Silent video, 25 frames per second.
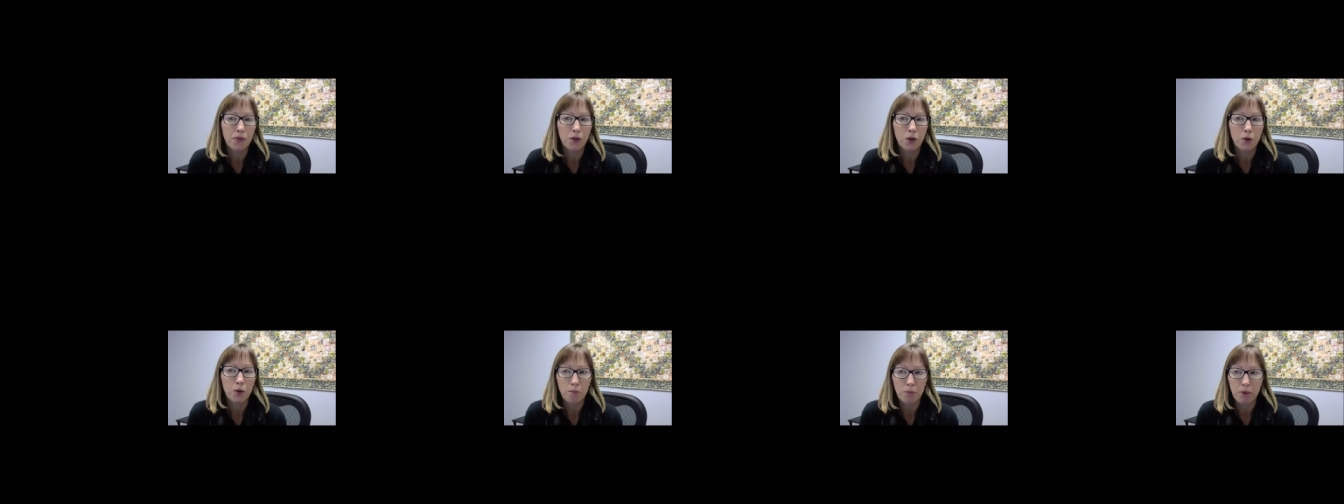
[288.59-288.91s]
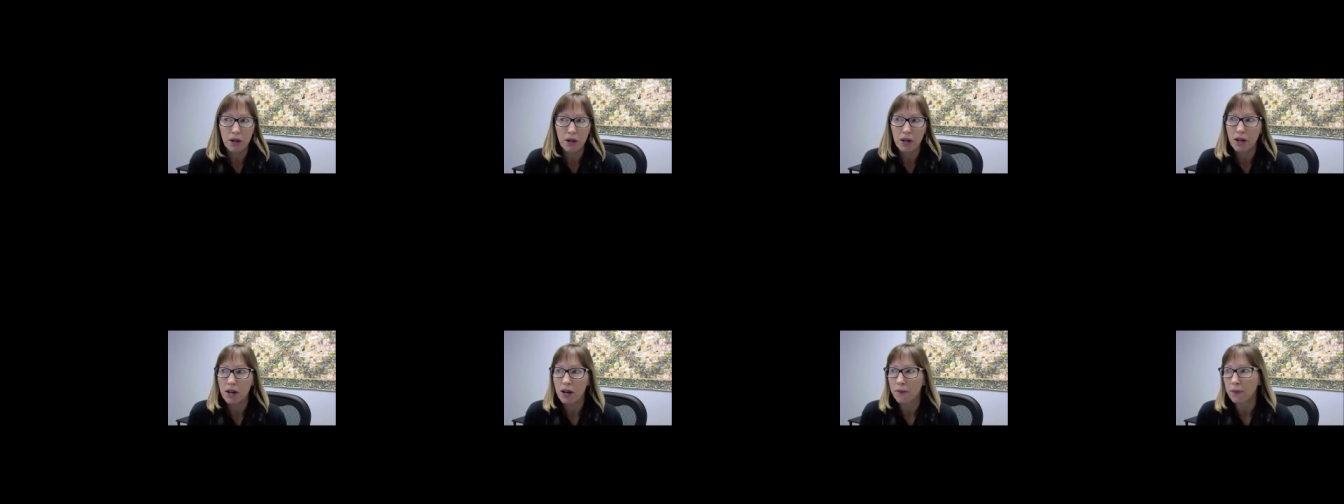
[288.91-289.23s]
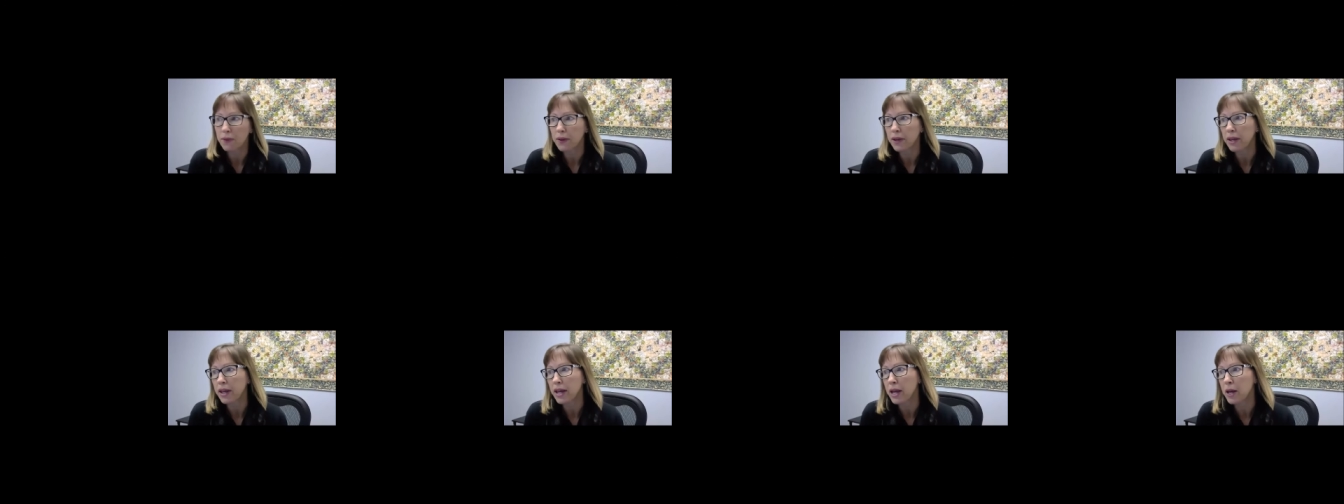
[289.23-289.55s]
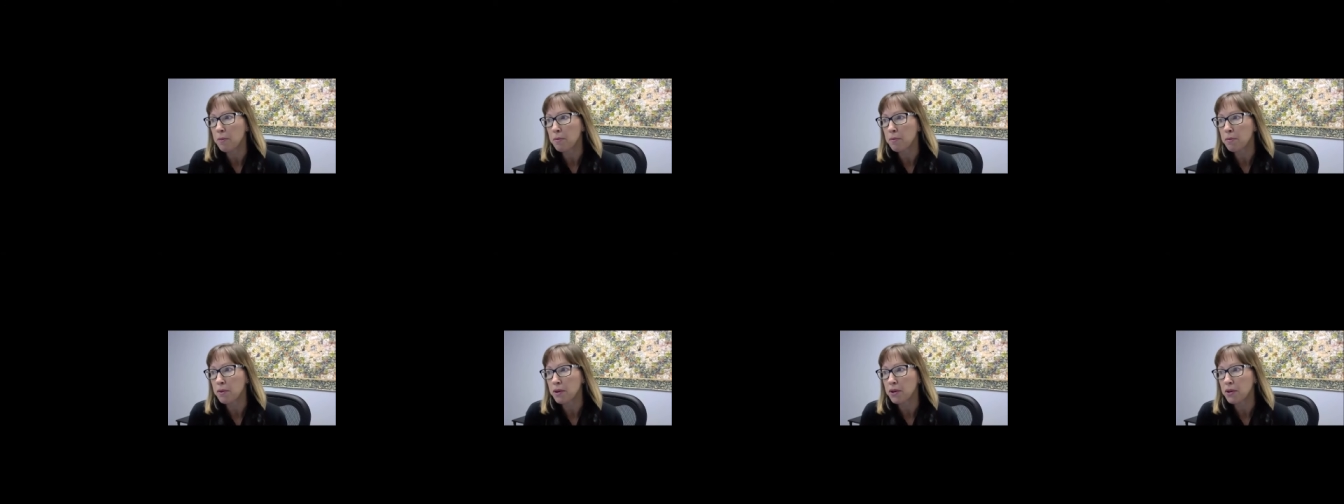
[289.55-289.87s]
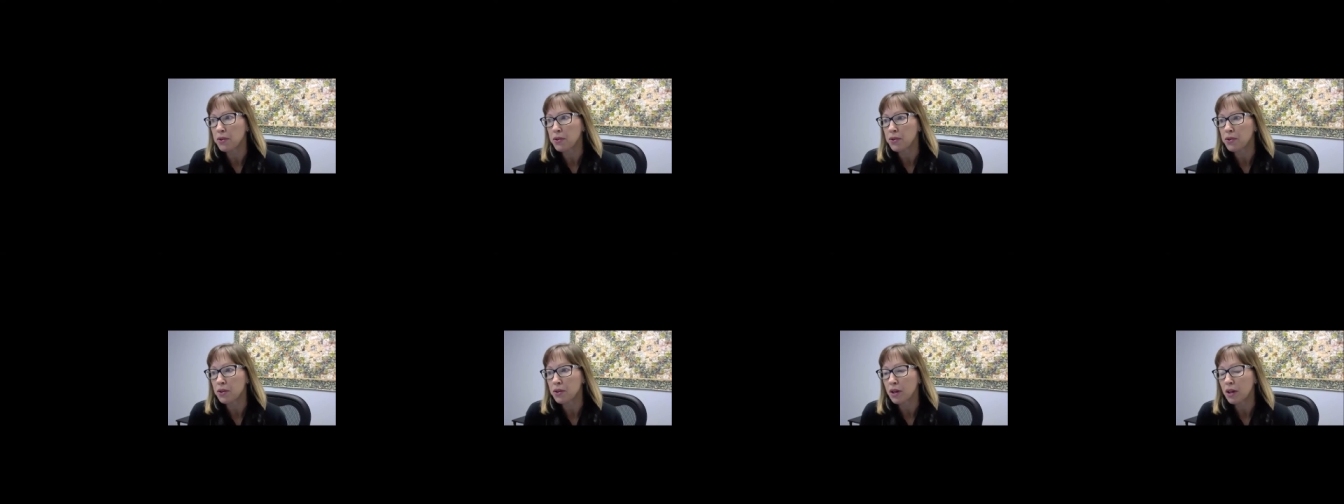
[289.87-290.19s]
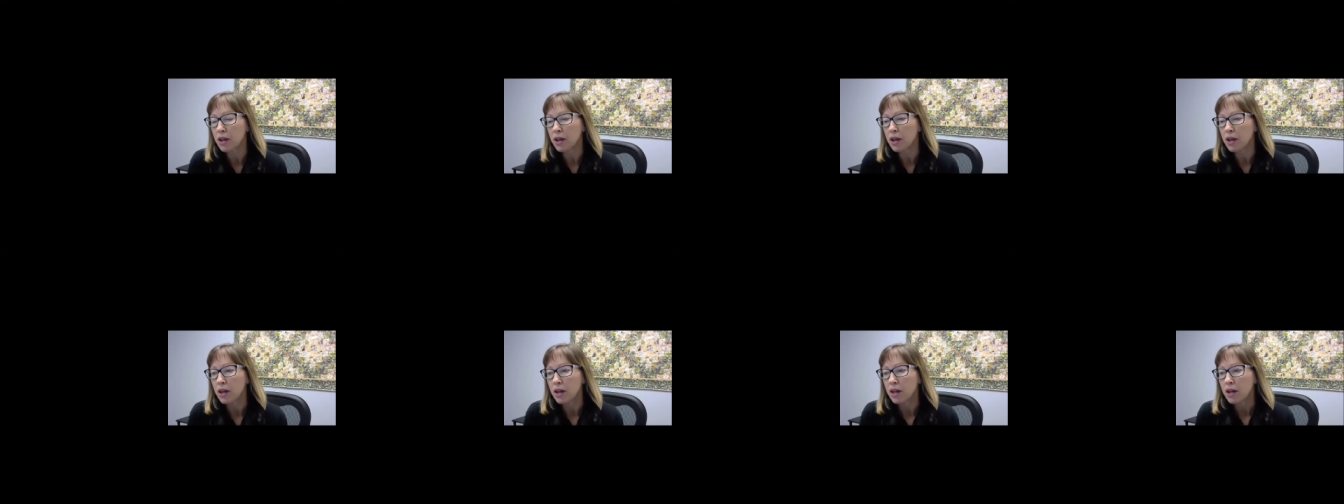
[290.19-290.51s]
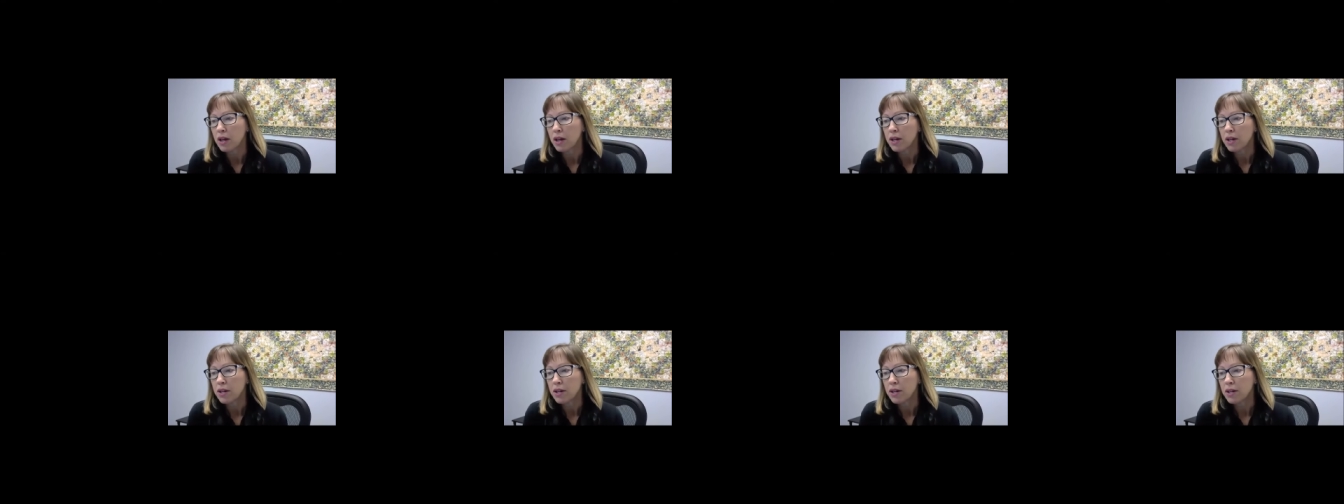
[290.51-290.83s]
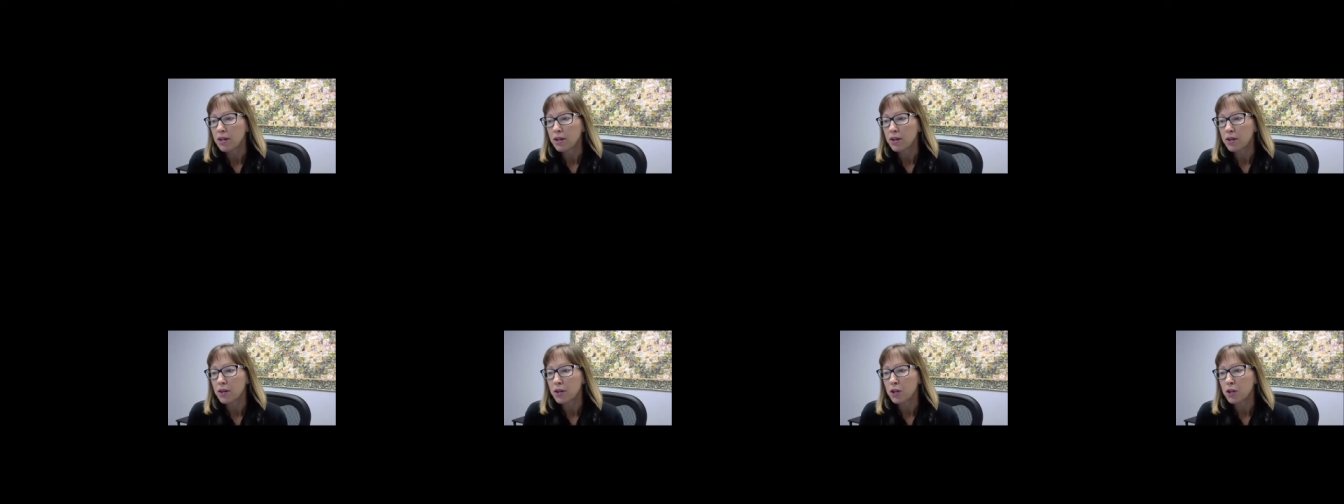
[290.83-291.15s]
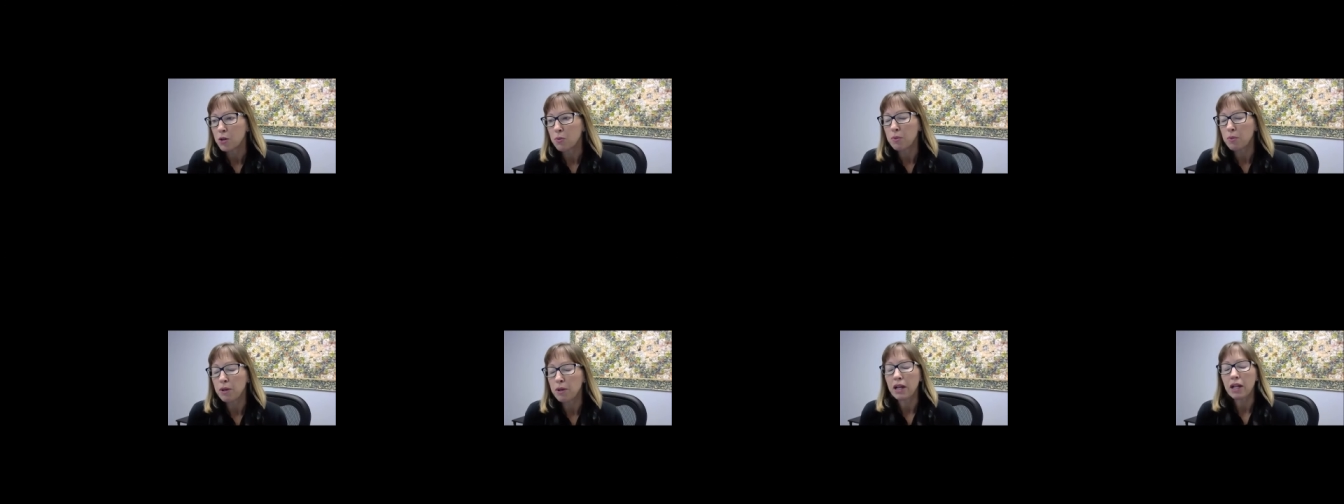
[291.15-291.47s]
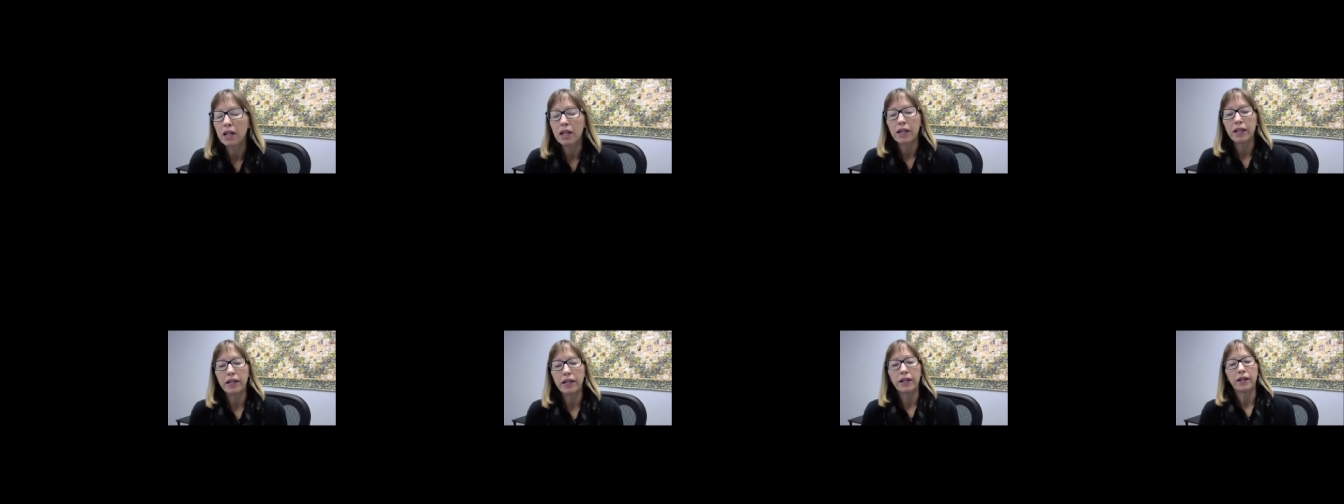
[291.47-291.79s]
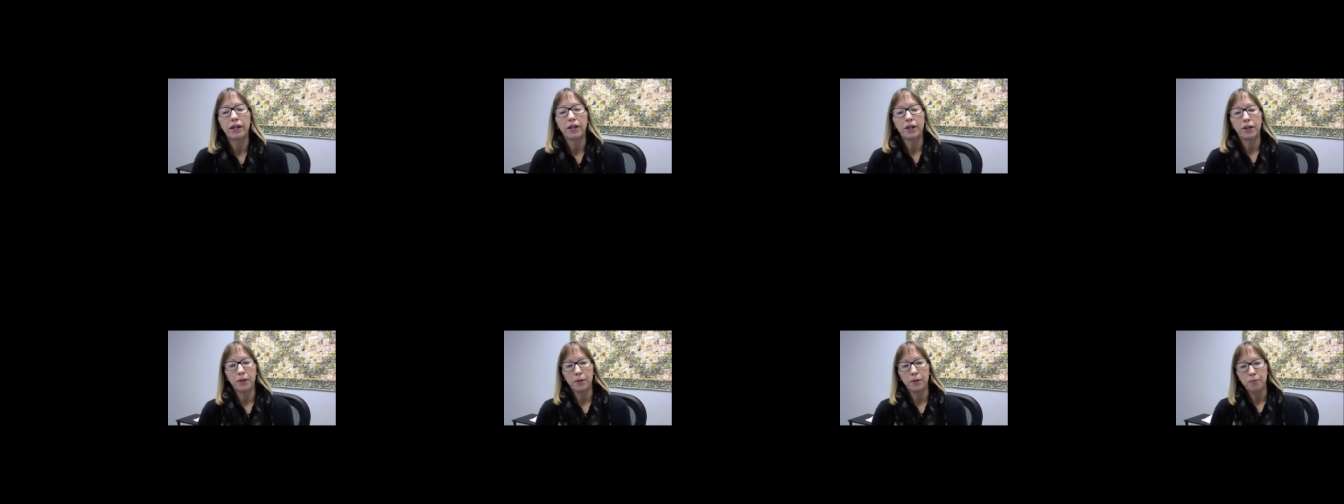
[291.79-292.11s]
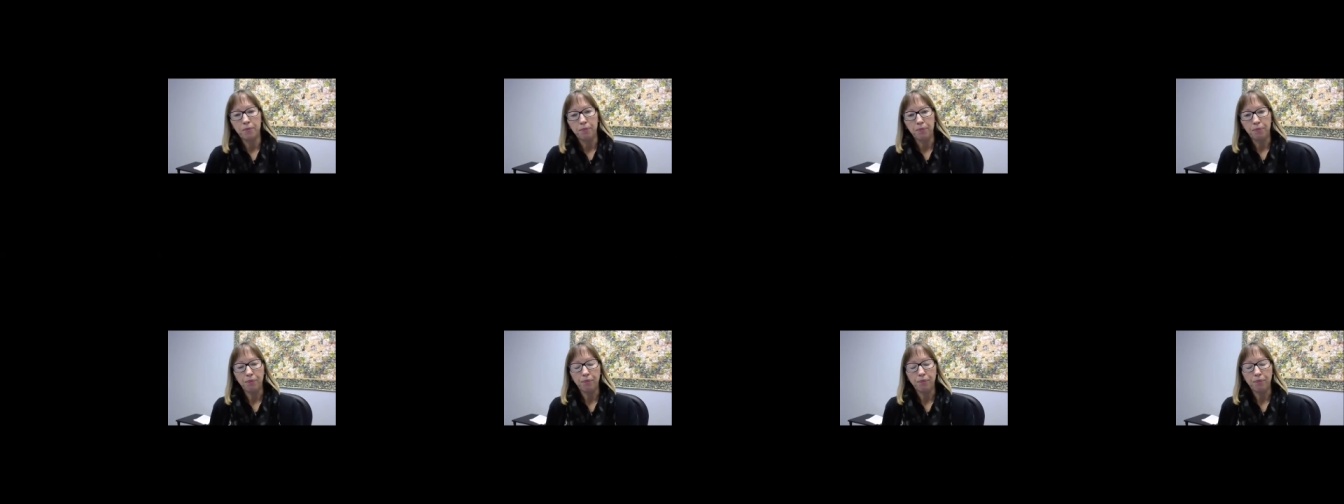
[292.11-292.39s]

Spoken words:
FERPA on the campus to be clear